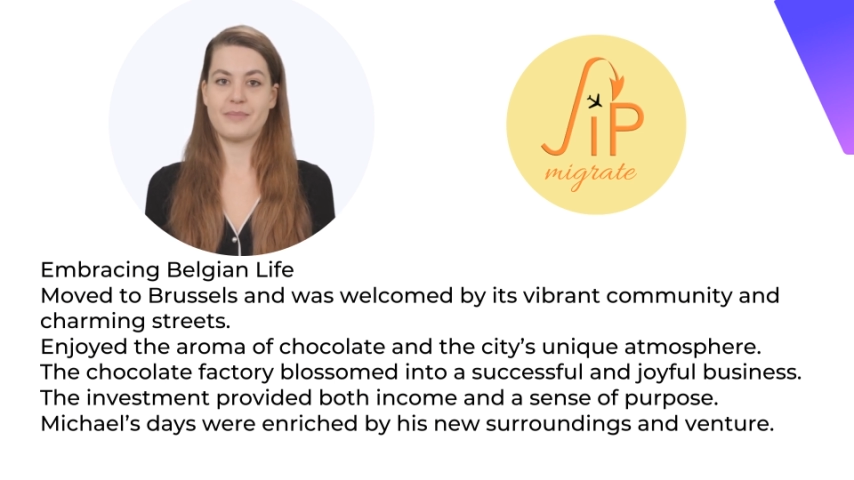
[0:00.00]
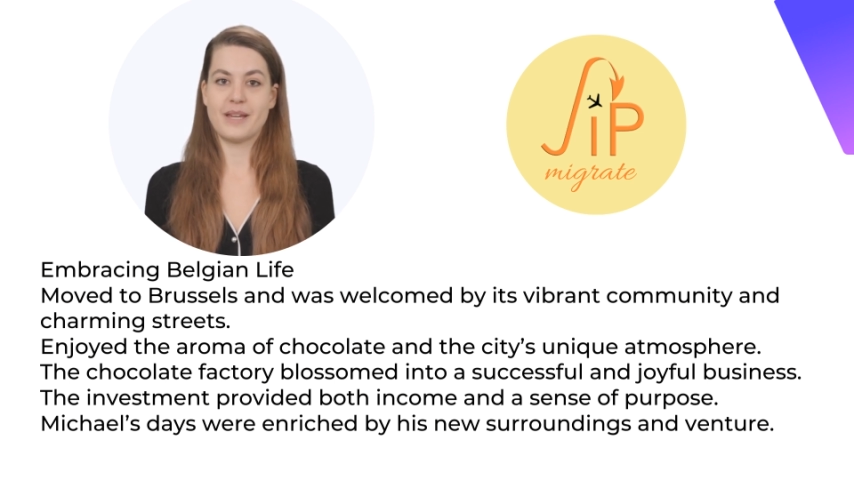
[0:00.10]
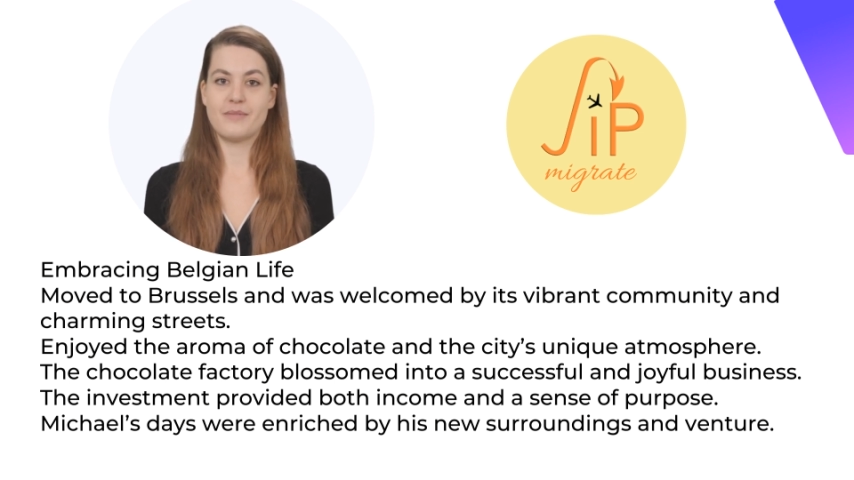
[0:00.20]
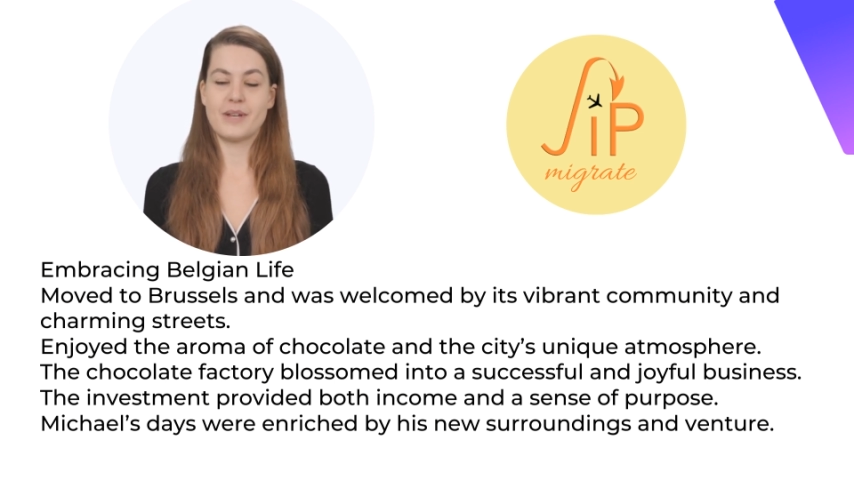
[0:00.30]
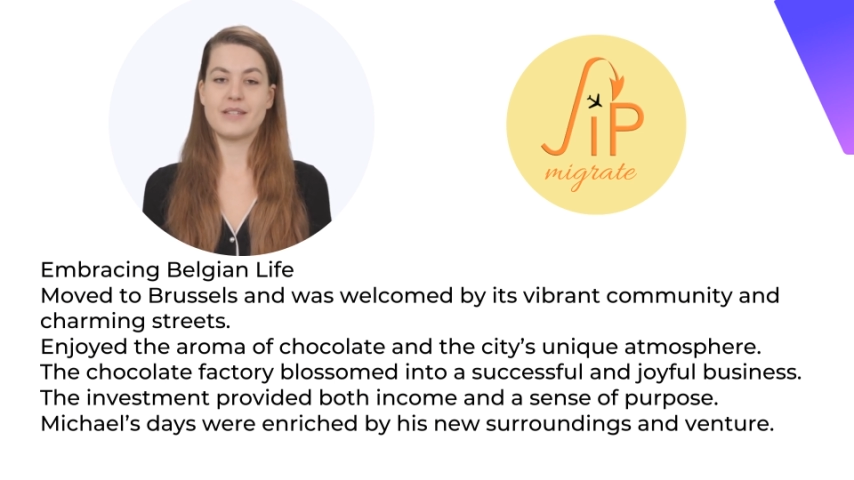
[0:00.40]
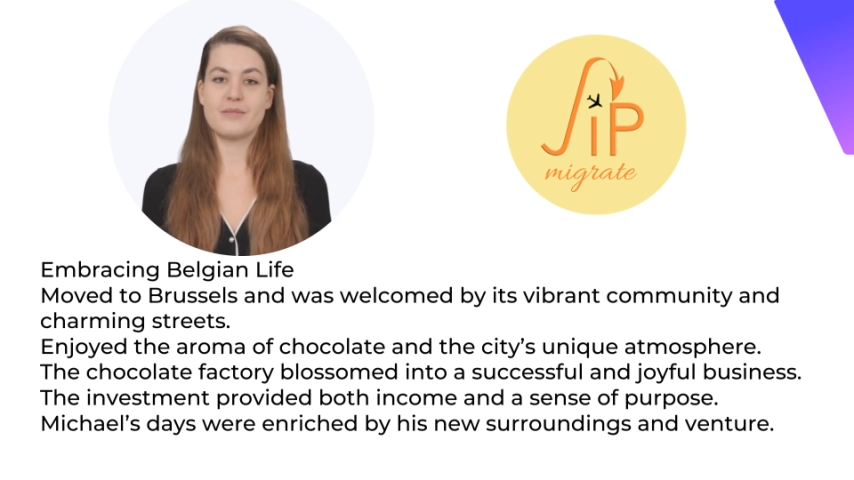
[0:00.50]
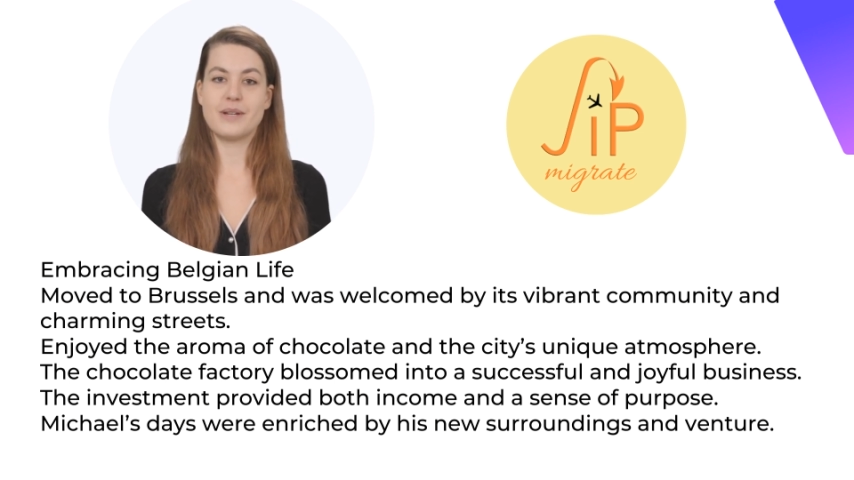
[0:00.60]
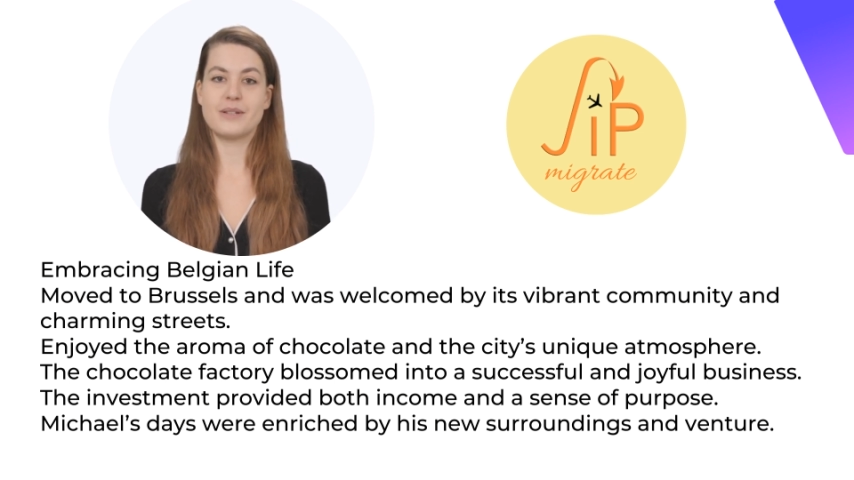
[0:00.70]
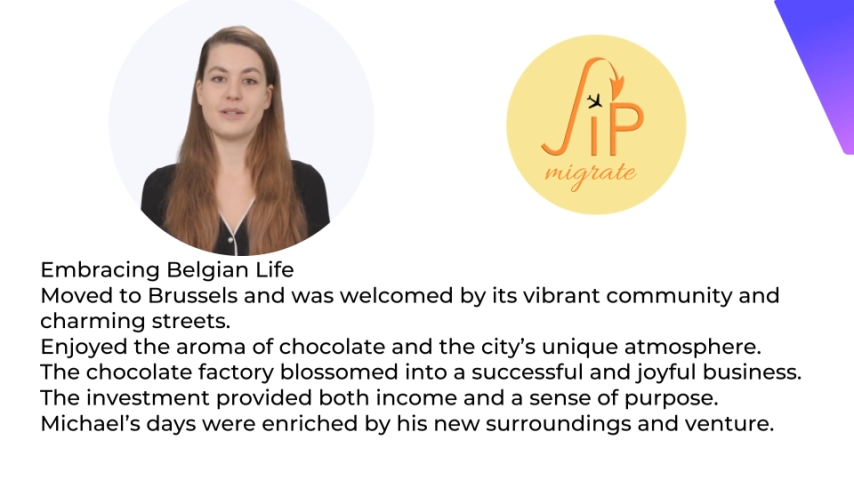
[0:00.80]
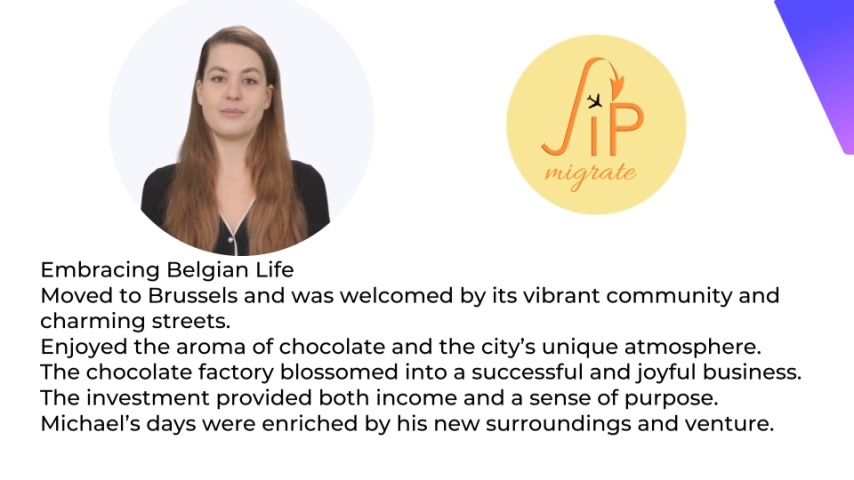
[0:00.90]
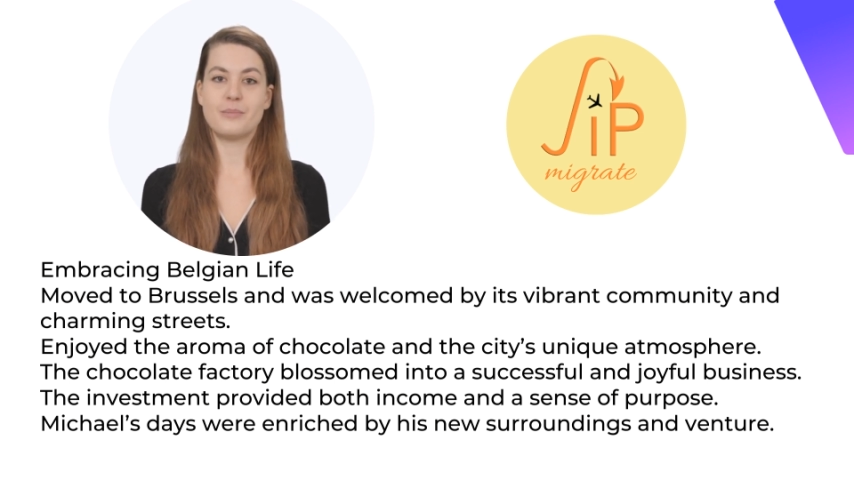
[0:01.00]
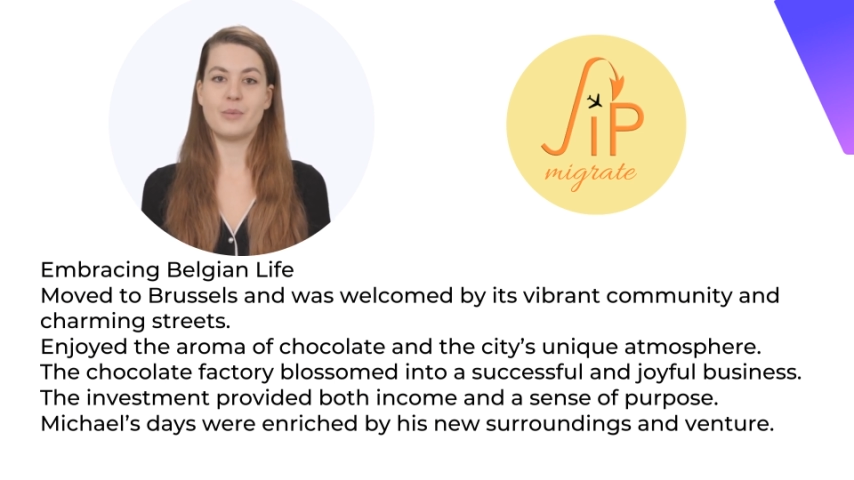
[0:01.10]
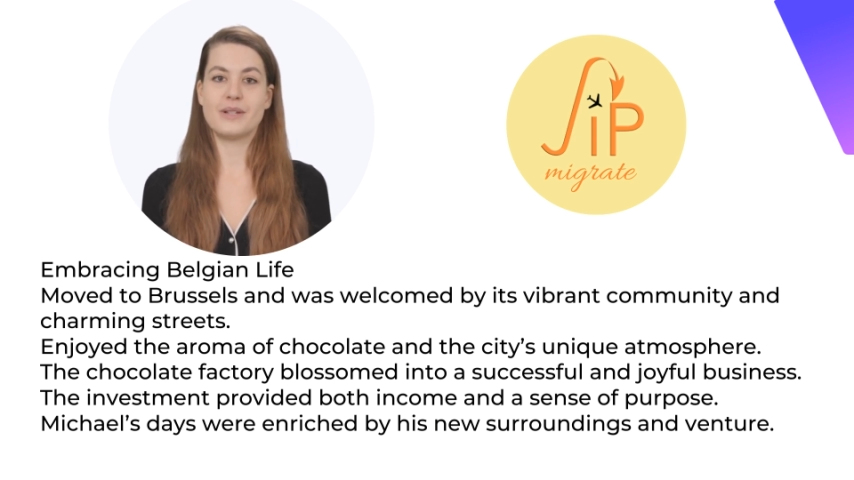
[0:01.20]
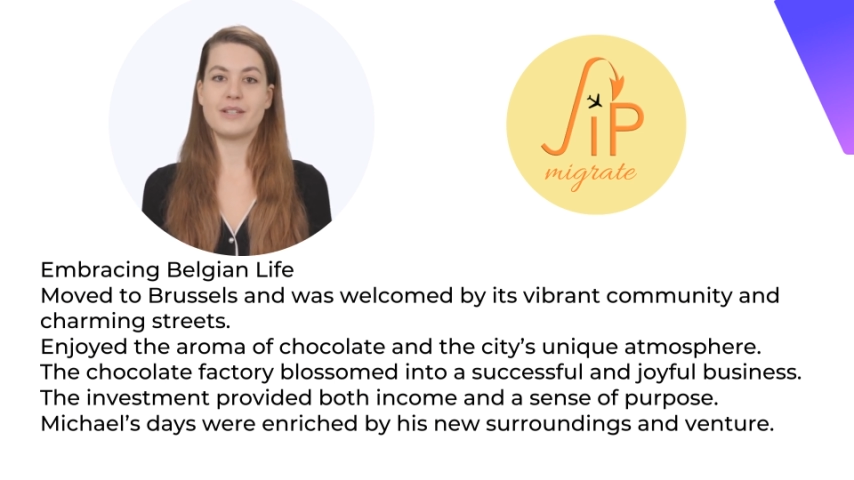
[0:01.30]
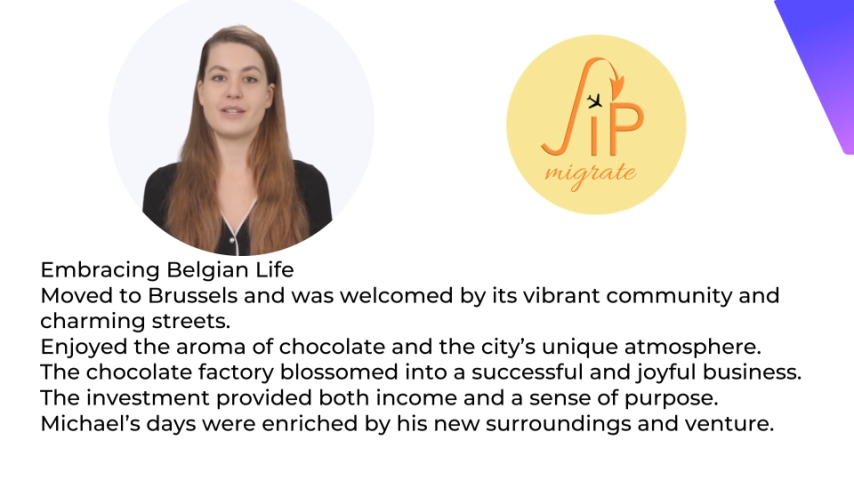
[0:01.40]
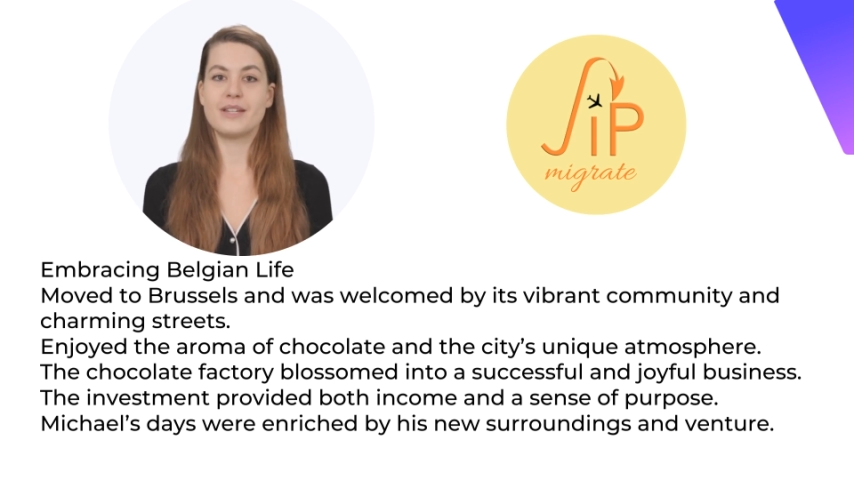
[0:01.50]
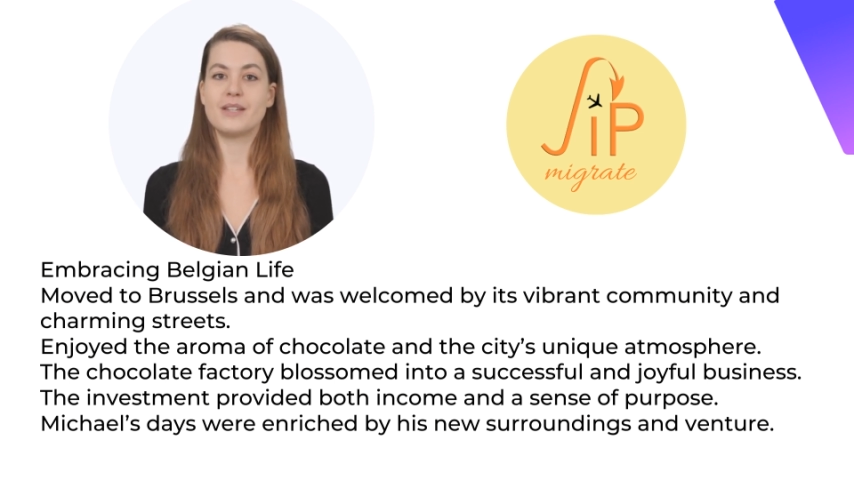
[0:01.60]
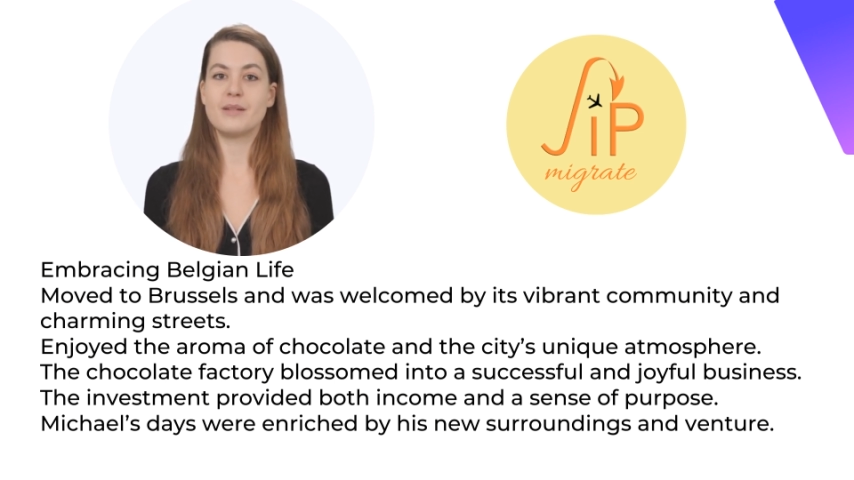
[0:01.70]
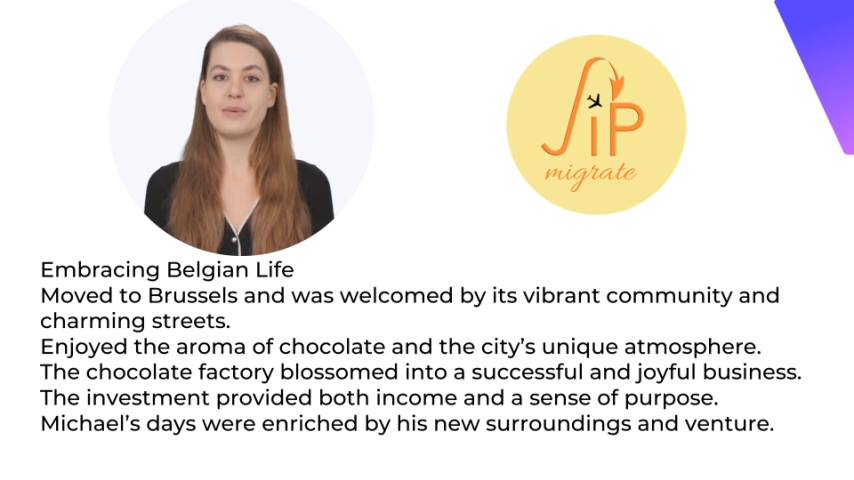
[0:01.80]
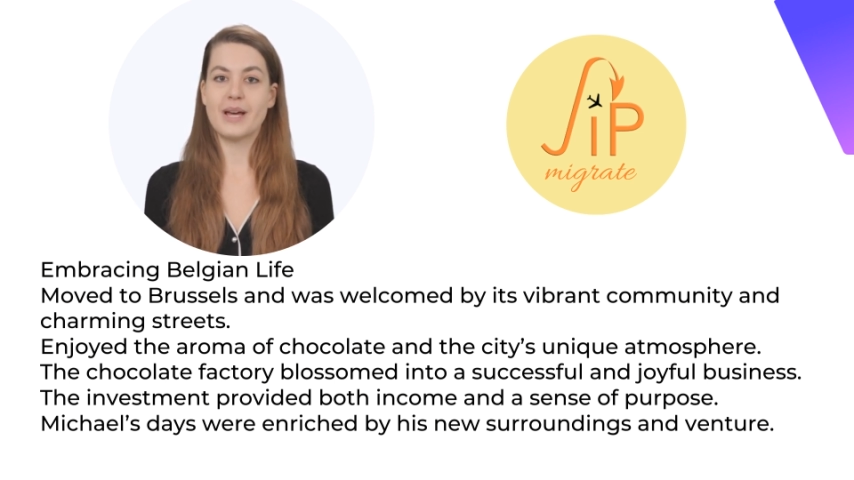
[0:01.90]
The investment, once a
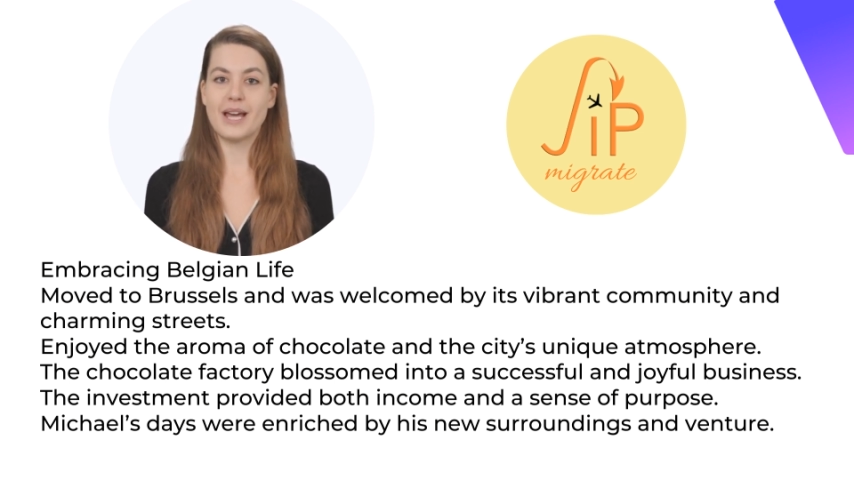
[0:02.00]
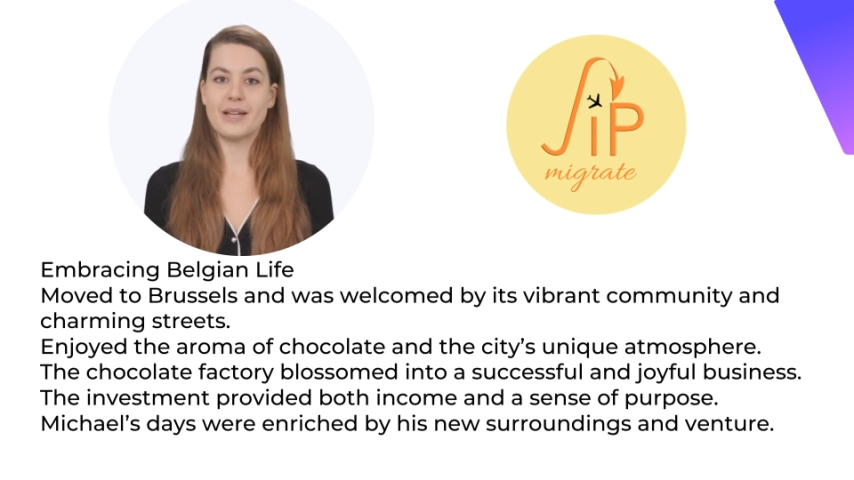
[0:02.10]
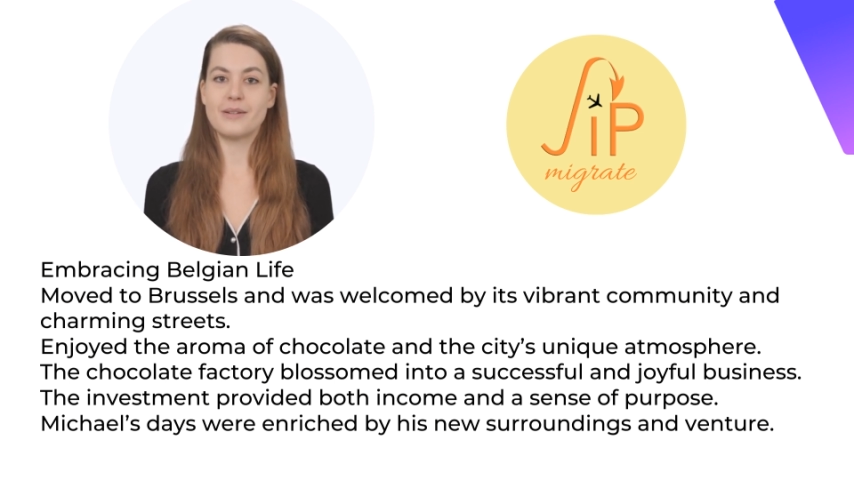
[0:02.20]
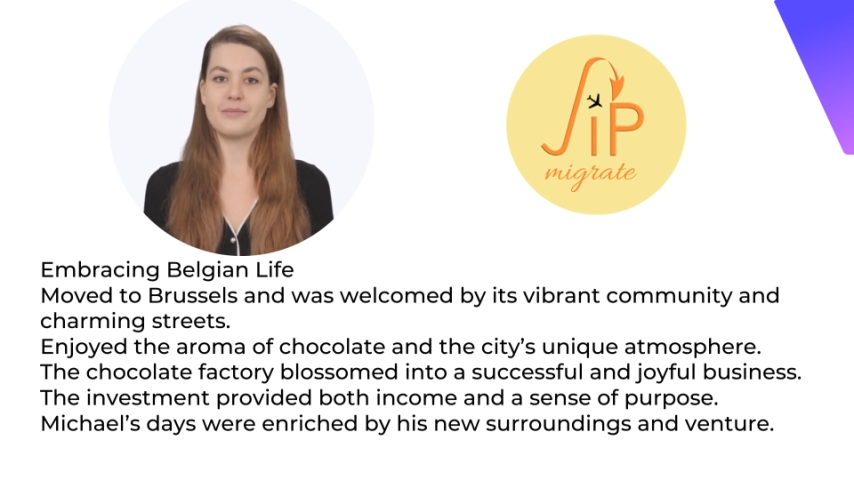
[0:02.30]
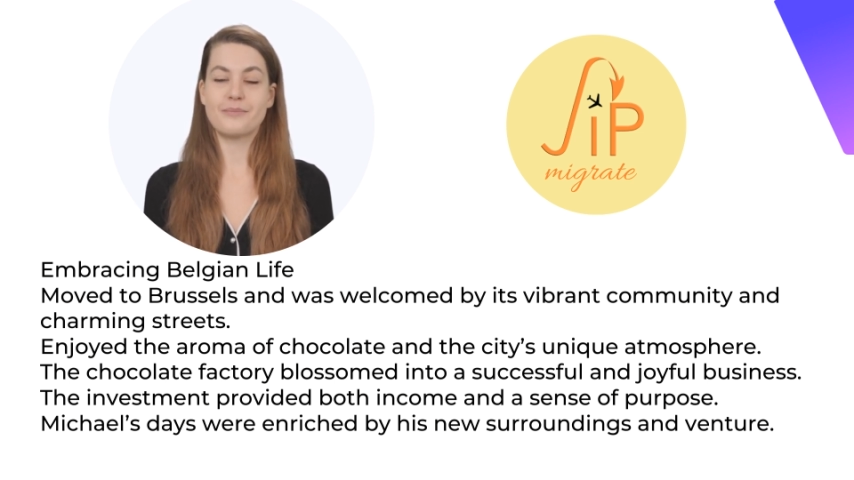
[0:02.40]
distant plan,